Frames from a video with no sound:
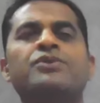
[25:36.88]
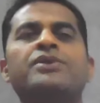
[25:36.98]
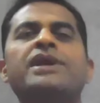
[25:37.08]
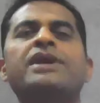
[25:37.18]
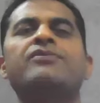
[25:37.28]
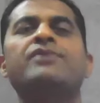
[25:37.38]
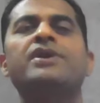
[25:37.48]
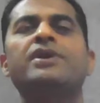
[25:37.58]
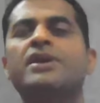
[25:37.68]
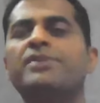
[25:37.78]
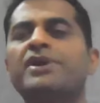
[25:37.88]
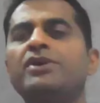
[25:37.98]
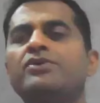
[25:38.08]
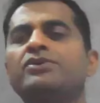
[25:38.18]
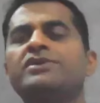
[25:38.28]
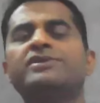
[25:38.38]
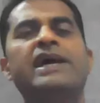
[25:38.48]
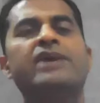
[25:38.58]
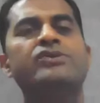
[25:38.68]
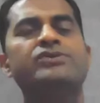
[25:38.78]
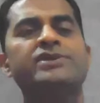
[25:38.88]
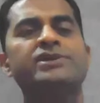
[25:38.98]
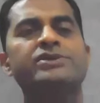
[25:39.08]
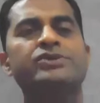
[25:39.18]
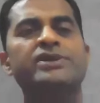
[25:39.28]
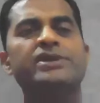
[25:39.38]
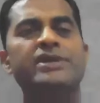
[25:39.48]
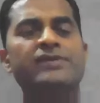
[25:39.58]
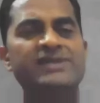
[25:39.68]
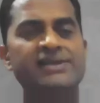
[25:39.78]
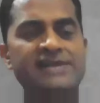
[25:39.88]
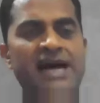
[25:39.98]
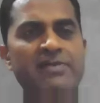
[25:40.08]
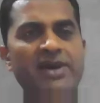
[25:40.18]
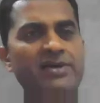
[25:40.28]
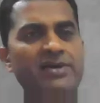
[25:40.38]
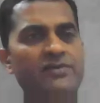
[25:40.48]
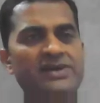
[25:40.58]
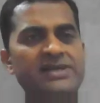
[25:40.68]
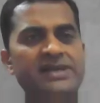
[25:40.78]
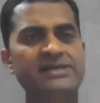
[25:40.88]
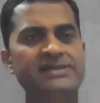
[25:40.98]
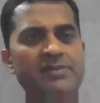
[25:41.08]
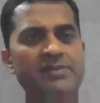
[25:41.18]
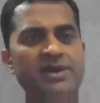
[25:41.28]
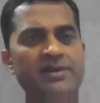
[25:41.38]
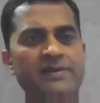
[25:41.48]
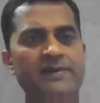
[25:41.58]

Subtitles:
grade one clubbing with the cyanosis. Okay, there was a scar mark. Was there any scar mark?